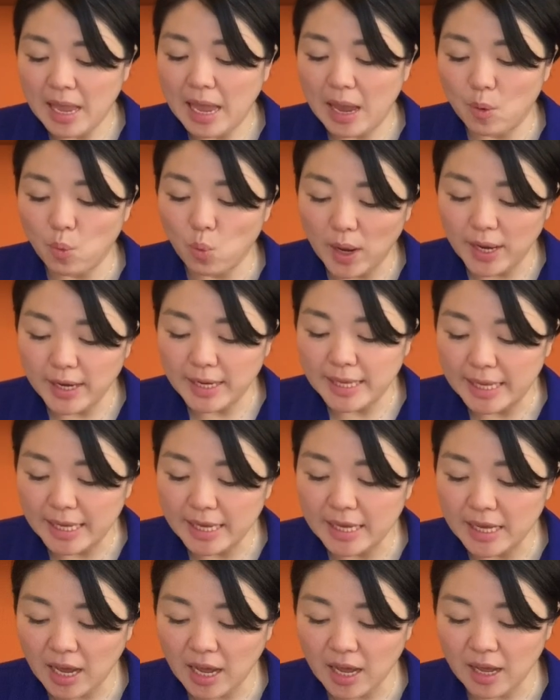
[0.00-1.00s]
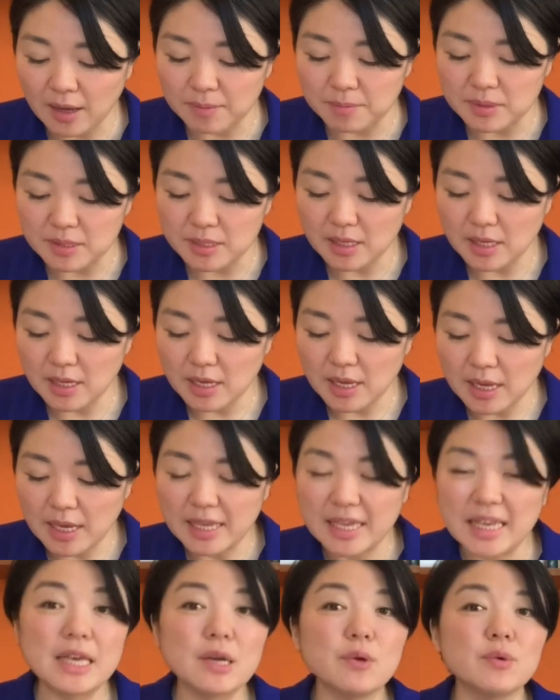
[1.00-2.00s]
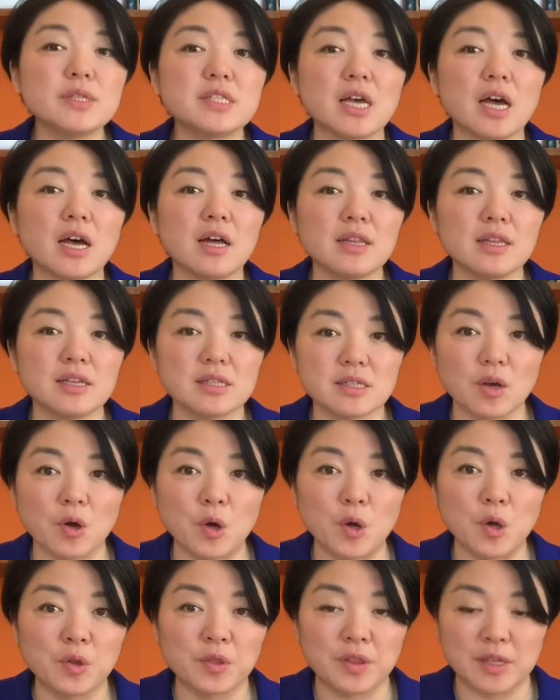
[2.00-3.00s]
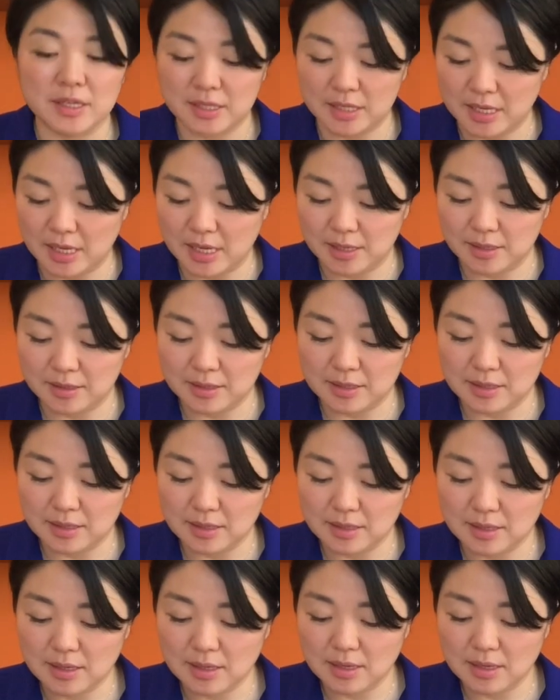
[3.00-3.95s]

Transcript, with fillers: And when he comes, he will tell us all these things.